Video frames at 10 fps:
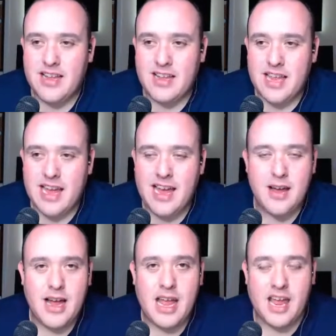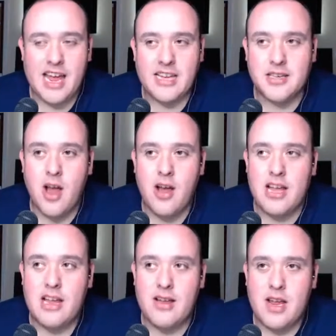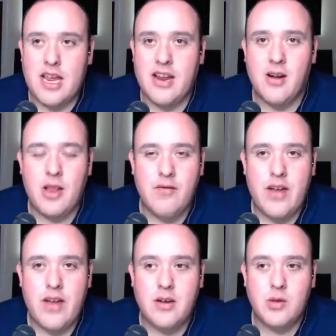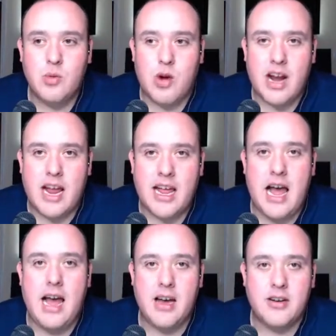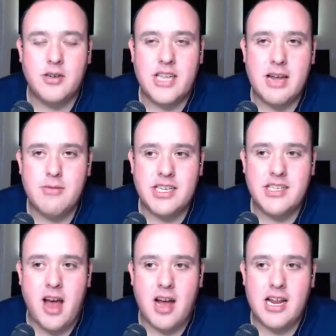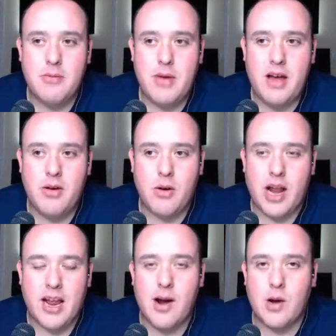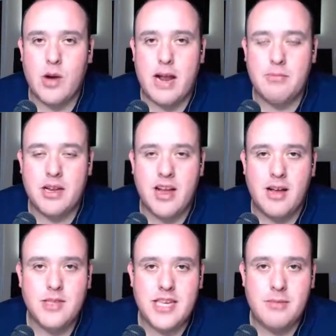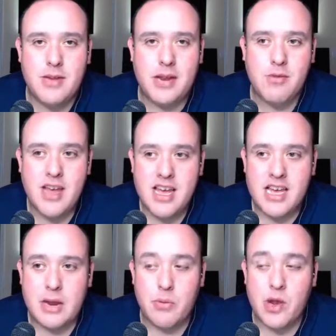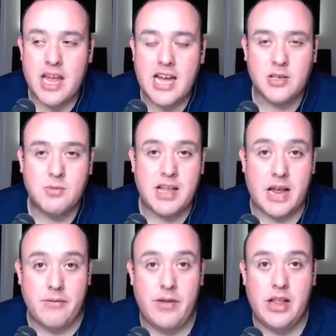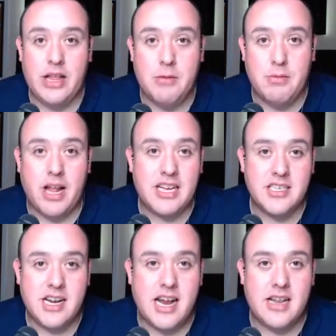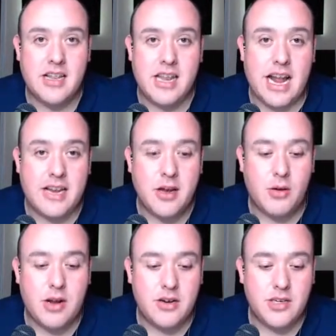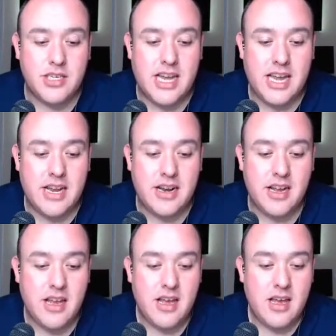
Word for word: yeah, as long you know, on the videos where I, I understand what he's talking about or I got grabbed the concept, he he really helps me like fill in the blanks that I that I don't understand.